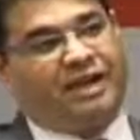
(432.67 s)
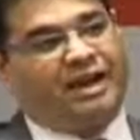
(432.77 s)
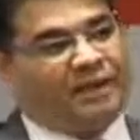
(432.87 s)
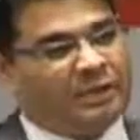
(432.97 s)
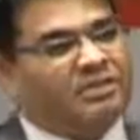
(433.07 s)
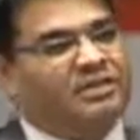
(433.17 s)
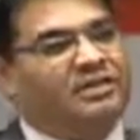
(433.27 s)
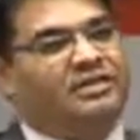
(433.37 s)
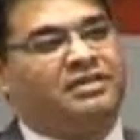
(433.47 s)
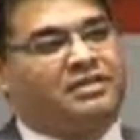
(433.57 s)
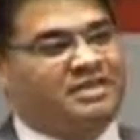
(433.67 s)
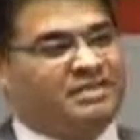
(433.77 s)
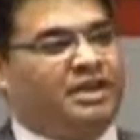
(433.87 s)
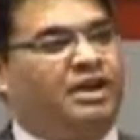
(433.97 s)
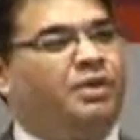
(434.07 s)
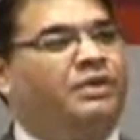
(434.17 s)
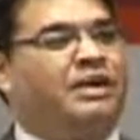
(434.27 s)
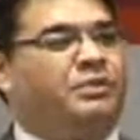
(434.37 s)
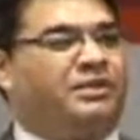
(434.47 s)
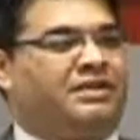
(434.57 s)
Encryption, secure
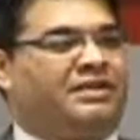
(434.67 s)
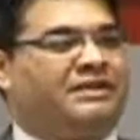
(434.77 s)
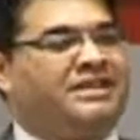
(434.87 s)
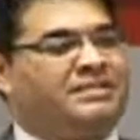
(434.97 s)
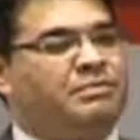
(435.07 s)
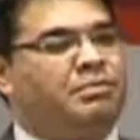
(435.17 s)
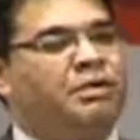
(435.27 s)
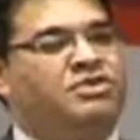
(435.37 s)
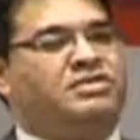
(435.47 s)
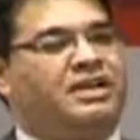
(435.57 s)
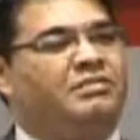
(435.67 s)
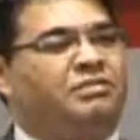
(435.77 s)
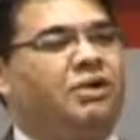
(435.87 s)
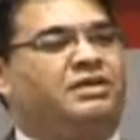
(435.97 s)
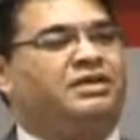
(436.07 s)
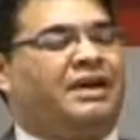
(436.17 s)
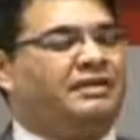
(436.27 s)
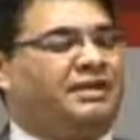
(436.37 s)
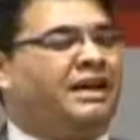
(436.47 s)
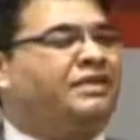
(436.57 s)
network. I think that's the most important
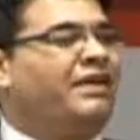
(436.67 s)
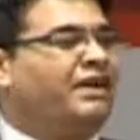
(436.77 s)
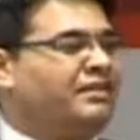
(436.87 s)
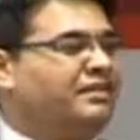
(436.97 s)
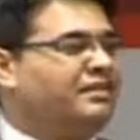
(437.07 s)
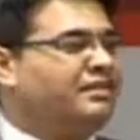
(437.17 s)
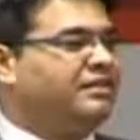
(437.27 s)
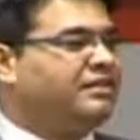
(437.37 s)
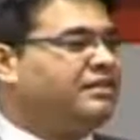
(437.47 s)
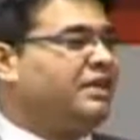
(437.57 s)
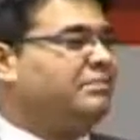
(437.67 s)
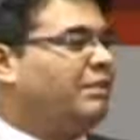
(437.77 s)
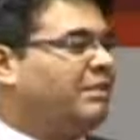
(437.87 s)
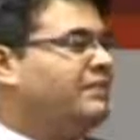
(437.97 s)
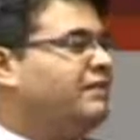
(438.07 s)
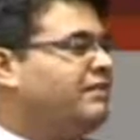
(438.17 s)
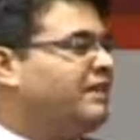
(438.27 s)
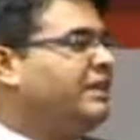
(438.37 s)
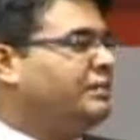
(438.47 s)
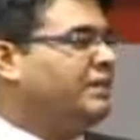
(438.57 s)
underlying factor for a public
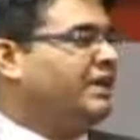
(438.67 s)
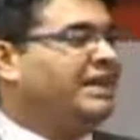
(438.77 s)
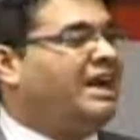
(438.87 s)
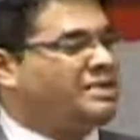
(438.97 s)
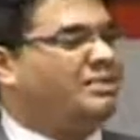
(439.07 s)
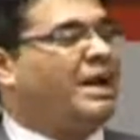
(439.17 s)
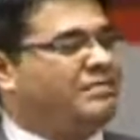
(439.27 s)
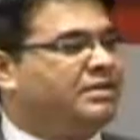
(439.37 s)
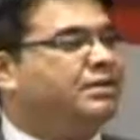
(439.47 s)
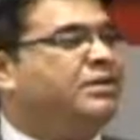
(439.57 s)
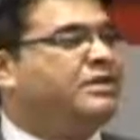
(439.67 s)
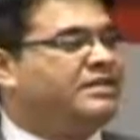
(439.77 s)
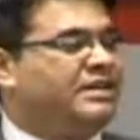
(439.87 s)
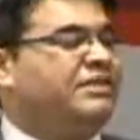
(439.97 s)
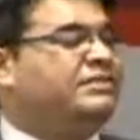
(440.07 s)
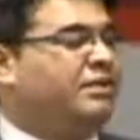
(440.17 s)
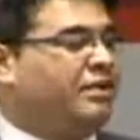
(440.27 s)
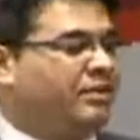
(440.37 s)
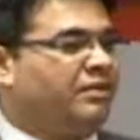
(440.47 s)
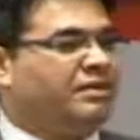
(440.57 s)
safety network. It has to be absolutely safe and
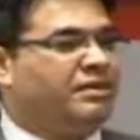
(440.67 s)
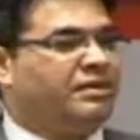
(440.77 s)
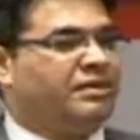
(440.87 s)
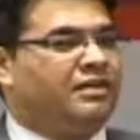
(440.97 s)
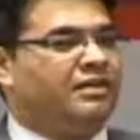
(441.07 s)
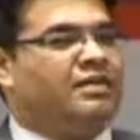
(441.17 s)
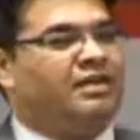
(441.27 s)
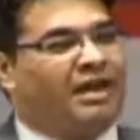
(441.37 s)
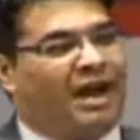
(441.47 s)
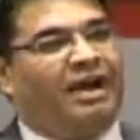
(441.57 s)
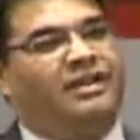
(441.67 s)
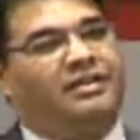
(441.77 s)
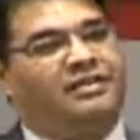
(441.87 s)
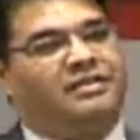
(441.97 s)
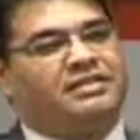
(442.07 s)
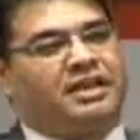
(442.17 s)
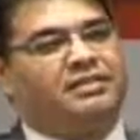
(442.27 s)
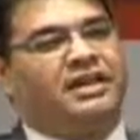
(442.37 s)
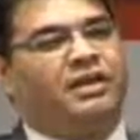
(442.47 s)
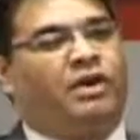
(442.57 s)
secure. And
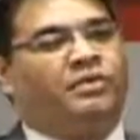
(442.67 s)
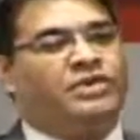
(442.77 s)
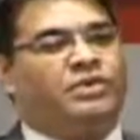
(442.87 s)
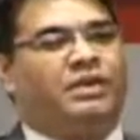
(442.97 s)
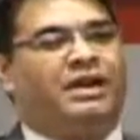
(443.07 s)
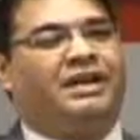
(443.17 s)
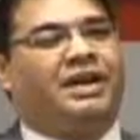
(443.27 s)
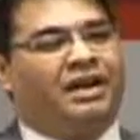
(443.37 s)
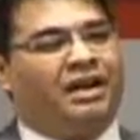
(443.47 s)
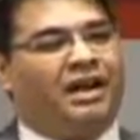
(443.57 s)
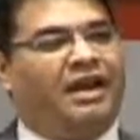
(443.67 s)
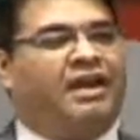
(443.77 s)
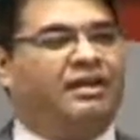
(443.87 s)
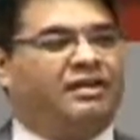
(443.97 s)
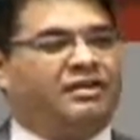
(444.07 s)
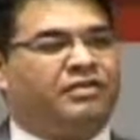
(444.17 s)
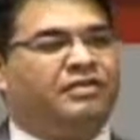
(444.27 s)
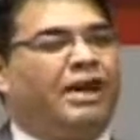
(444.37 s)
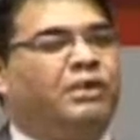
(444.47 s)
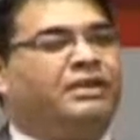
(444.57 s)
something on which you can lay
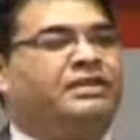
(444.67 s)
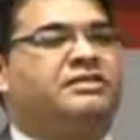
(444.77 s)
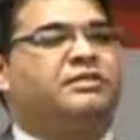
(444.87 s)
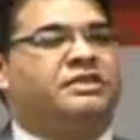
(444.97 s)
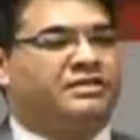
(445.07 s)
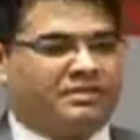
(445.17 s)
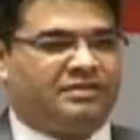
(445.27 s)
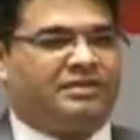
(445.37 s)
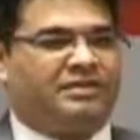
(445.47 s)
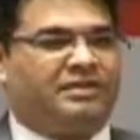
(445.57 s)
value-added services.